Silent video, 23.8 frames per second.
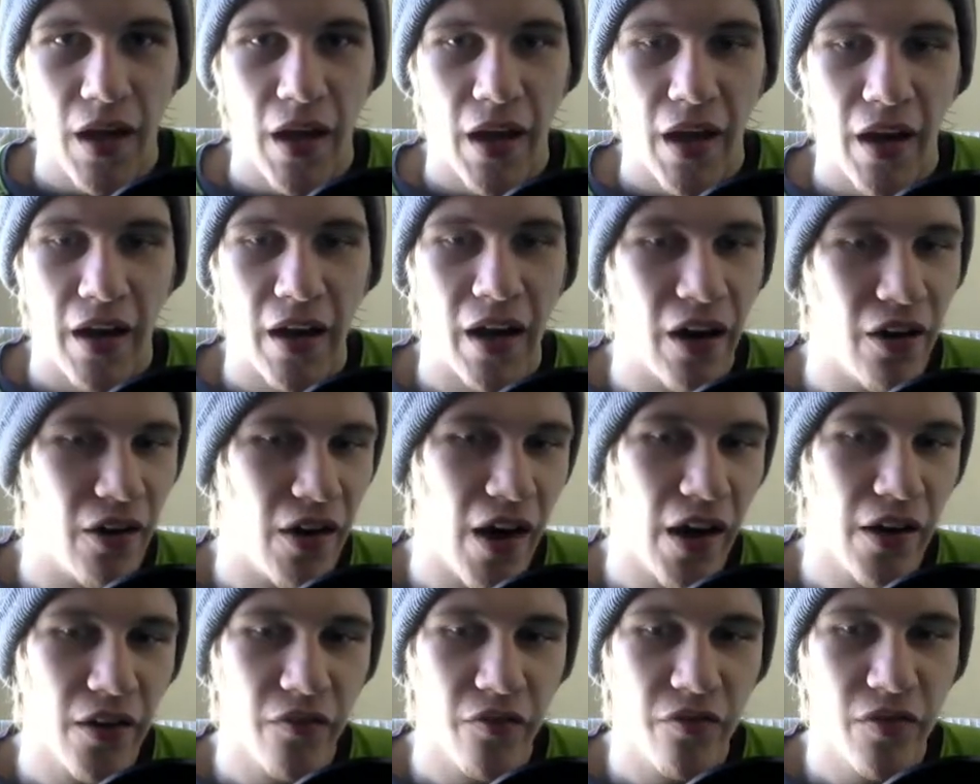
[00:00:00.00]
Now,
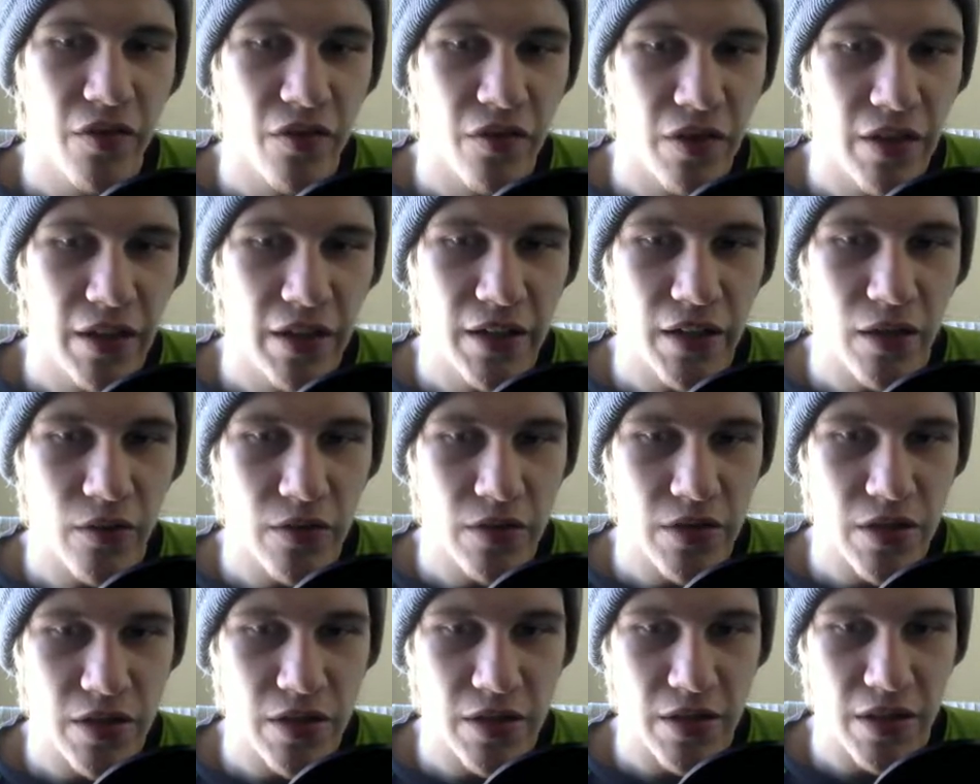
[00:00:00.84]
I haven't really
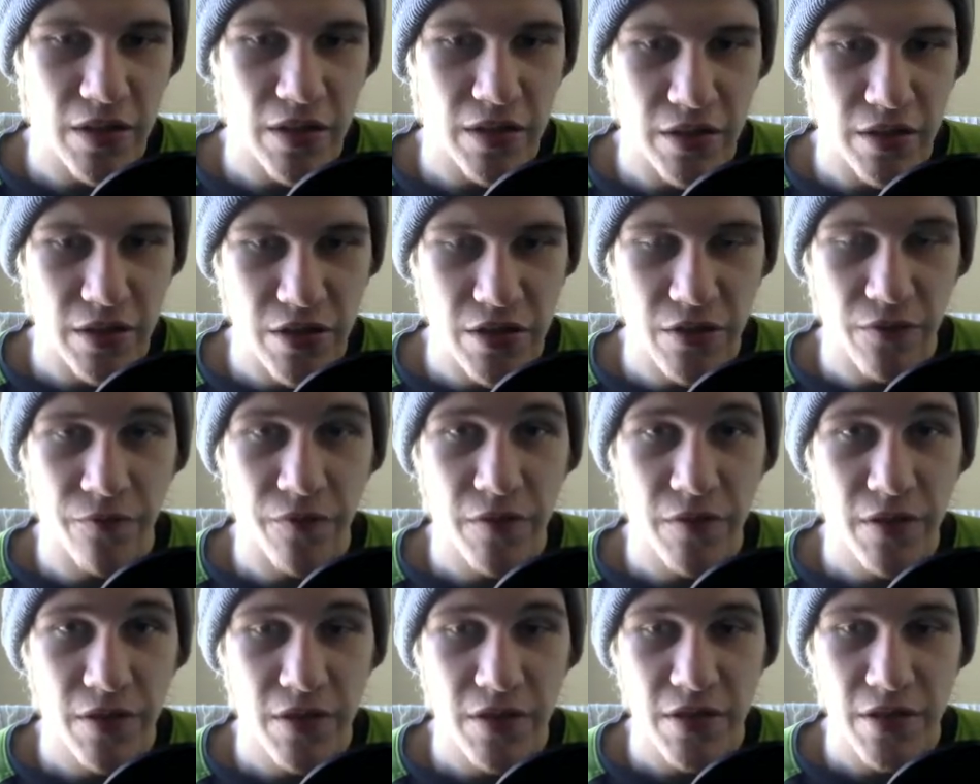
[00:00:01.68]
noticed a
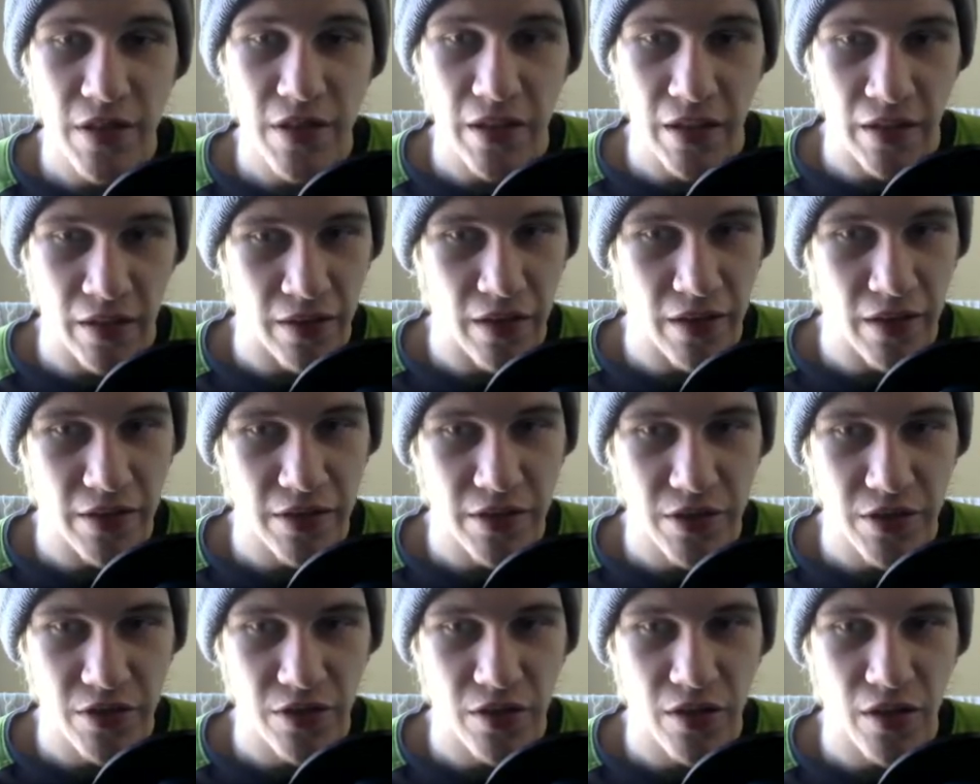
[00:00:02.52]
difference in
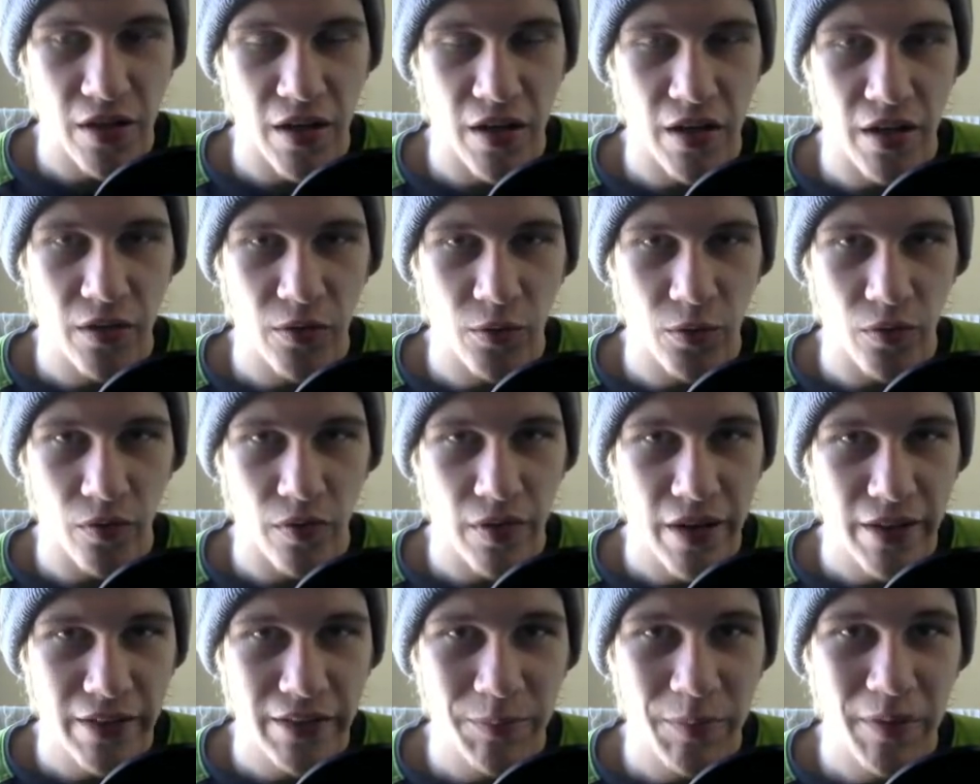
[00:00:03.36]
next line or
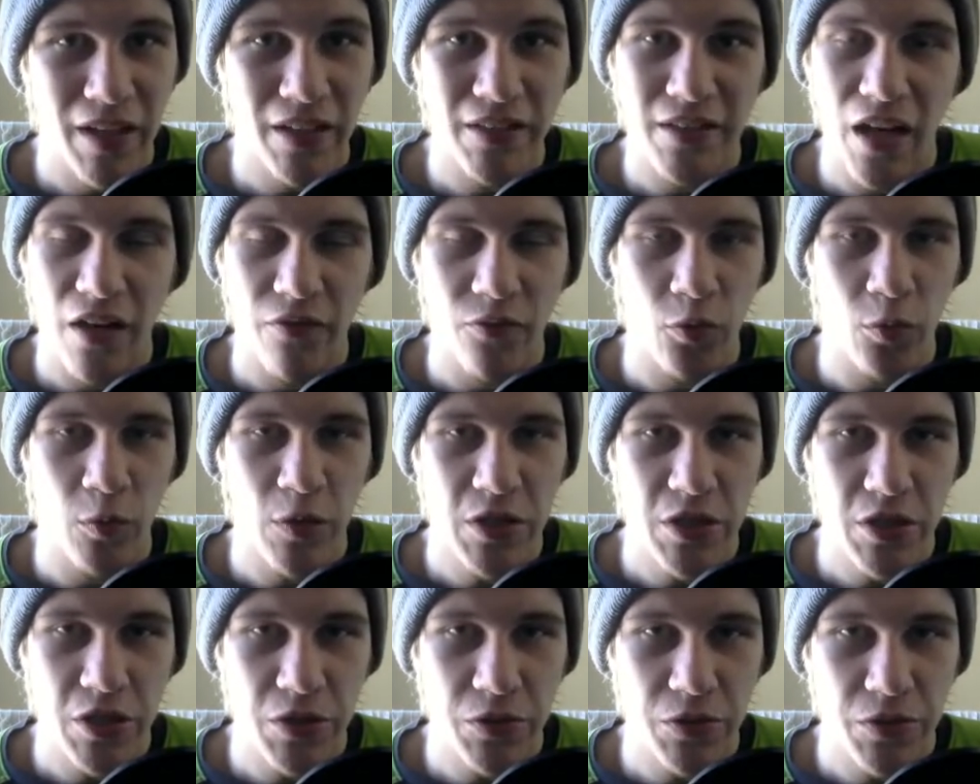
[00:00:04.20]
next because I've
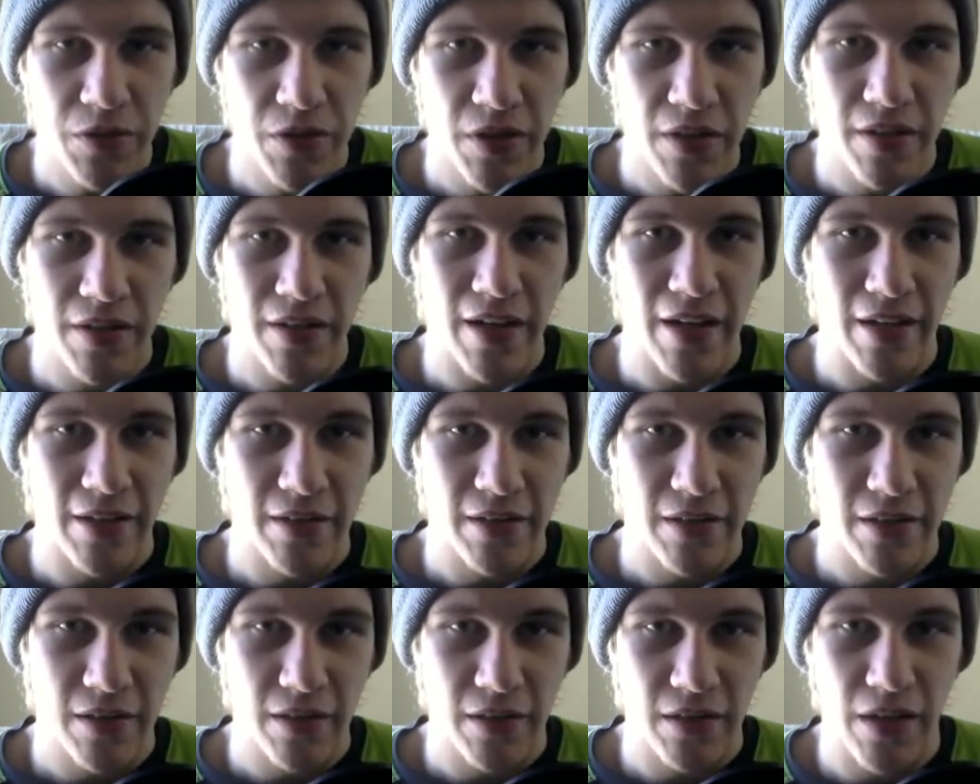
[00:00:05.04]
always used
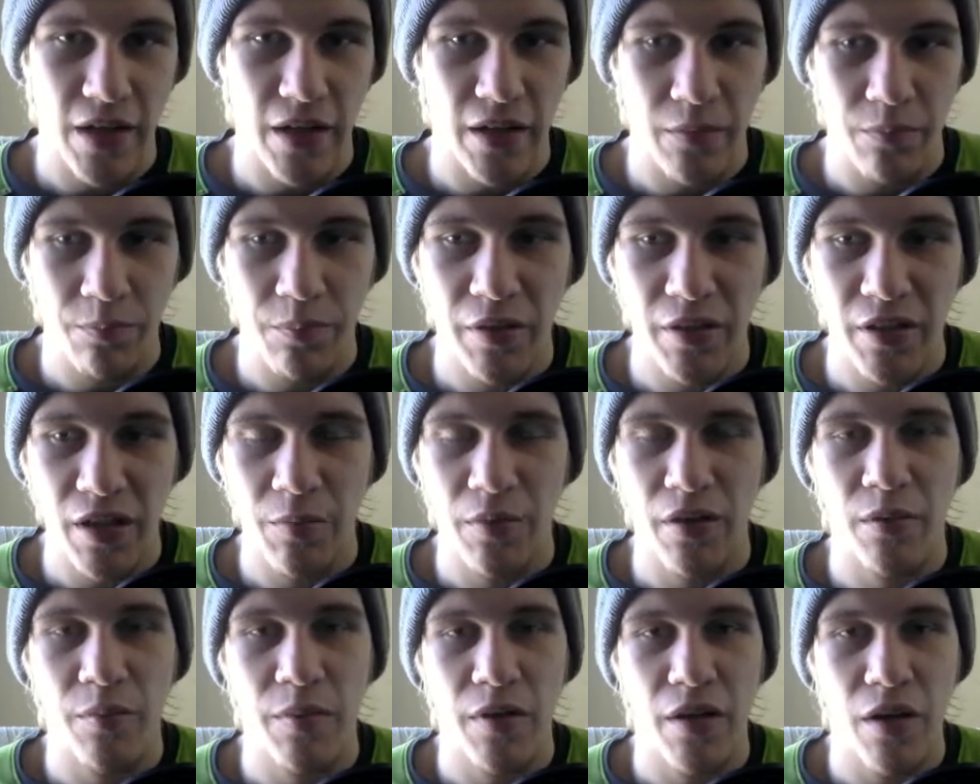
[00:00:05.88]
next line, but I'm
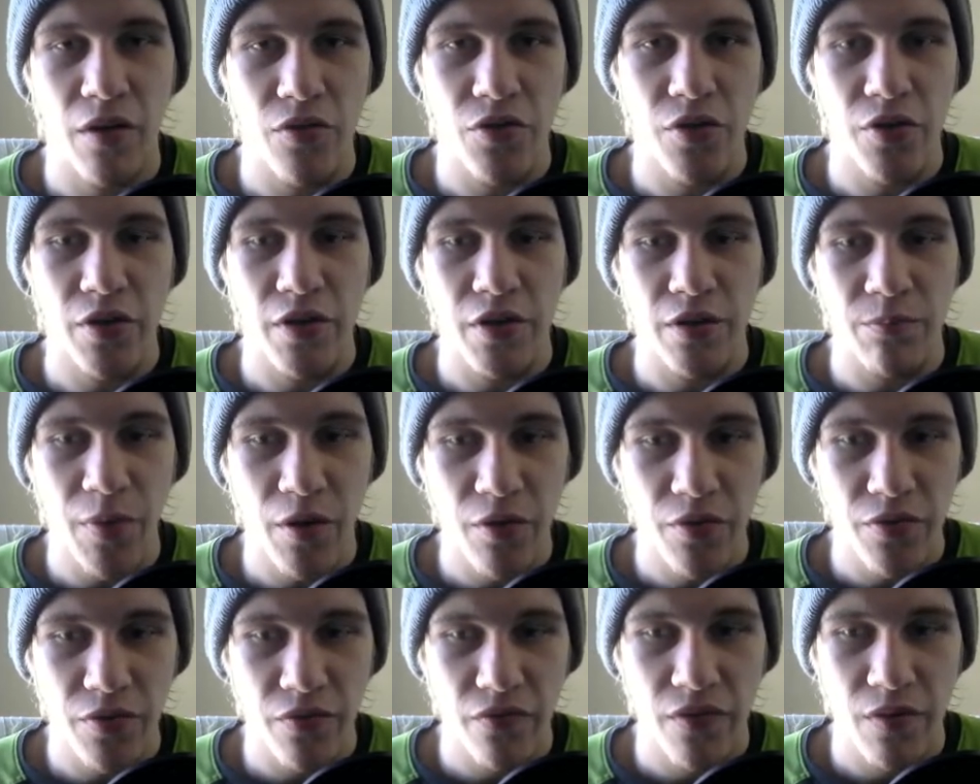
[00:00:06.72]
going to go through
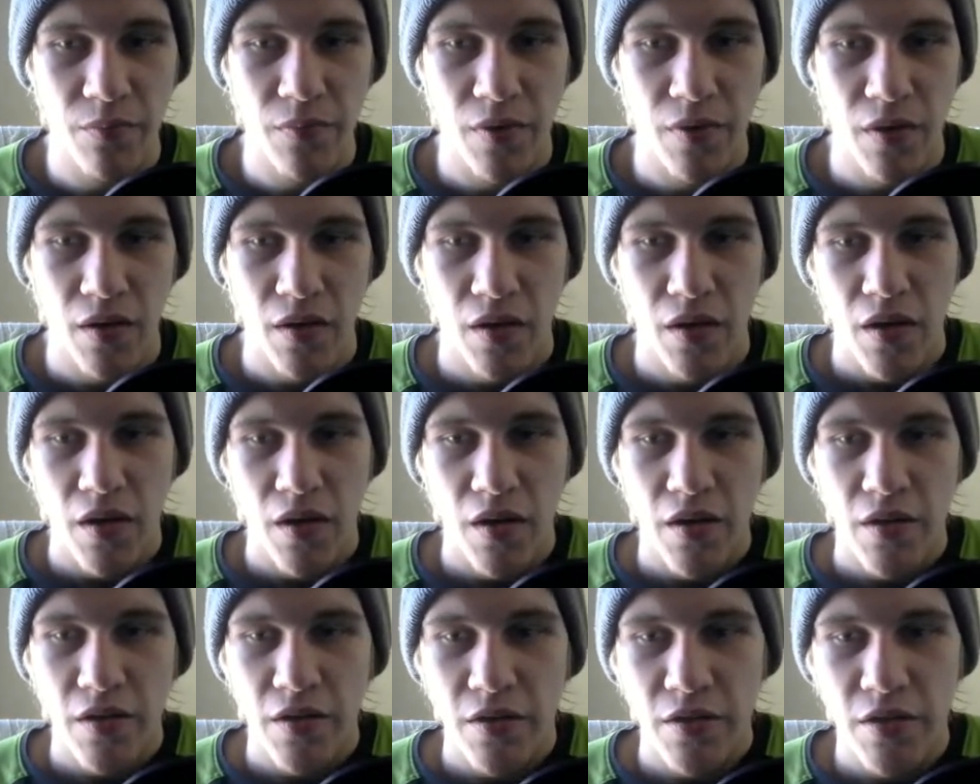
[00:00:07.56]
both of them
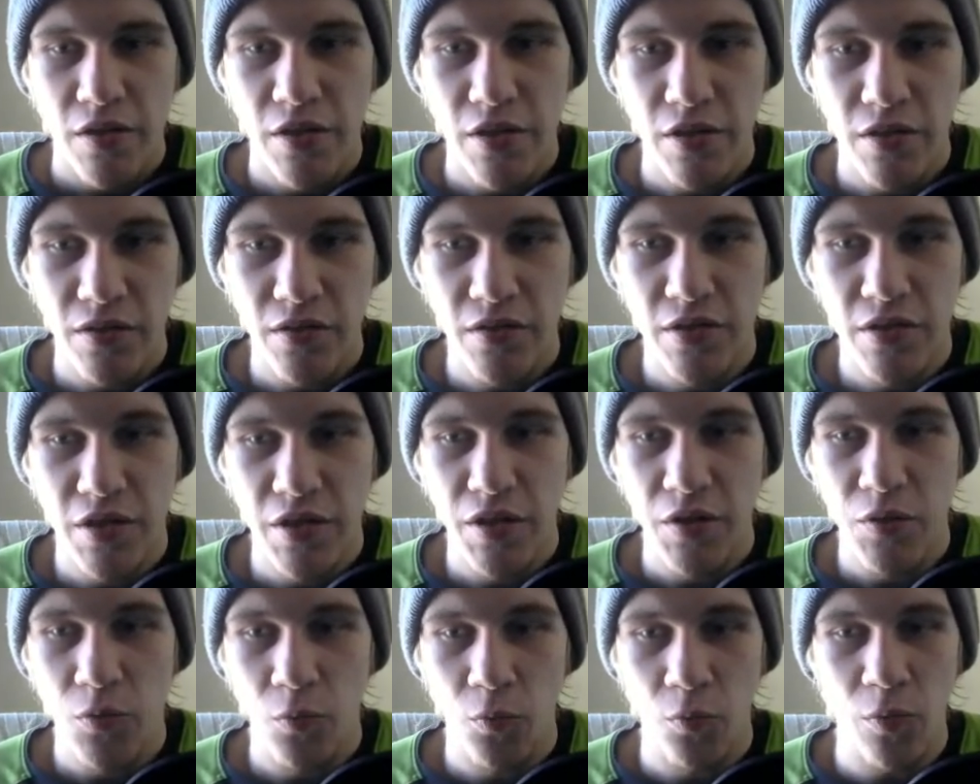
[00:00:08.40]
just to
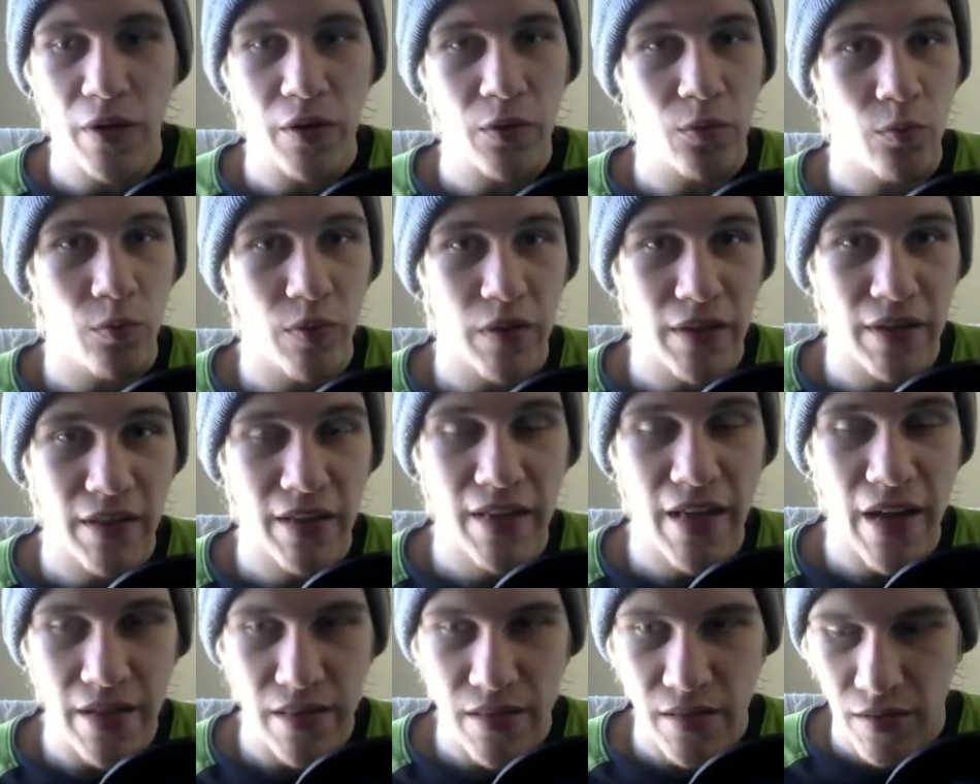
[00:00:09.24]
see what we
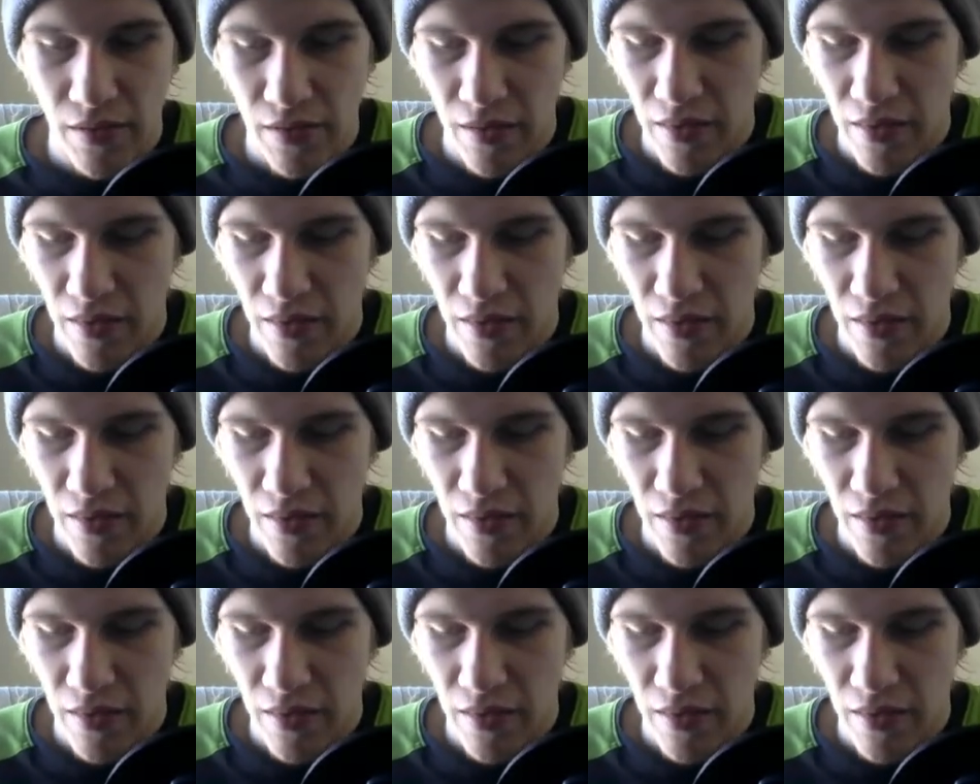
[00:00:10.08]
get.